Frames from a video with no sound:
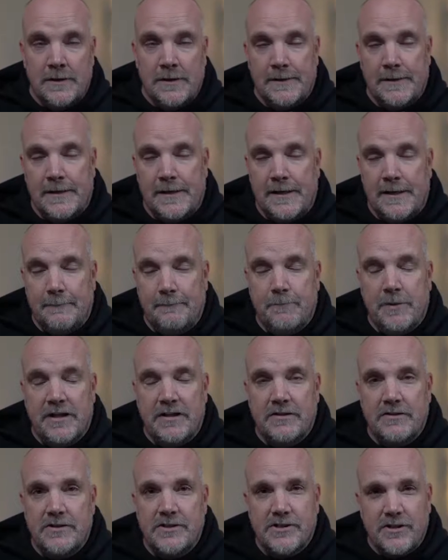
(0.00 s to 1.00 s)

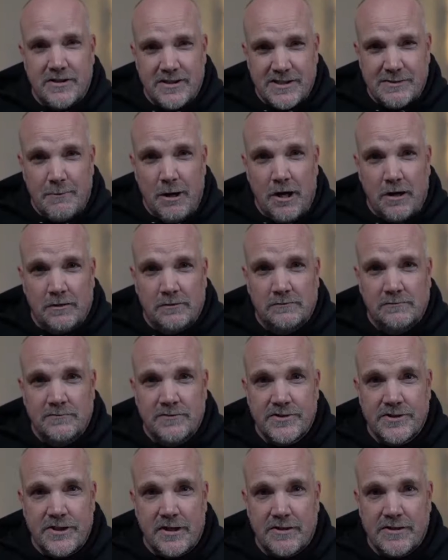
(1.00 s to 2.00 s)
But start small.
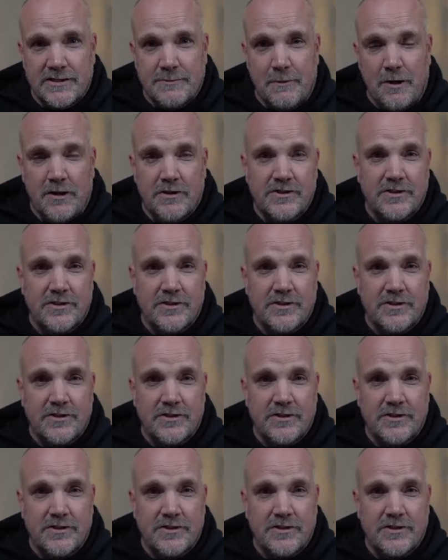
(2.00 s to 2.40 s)
Start small.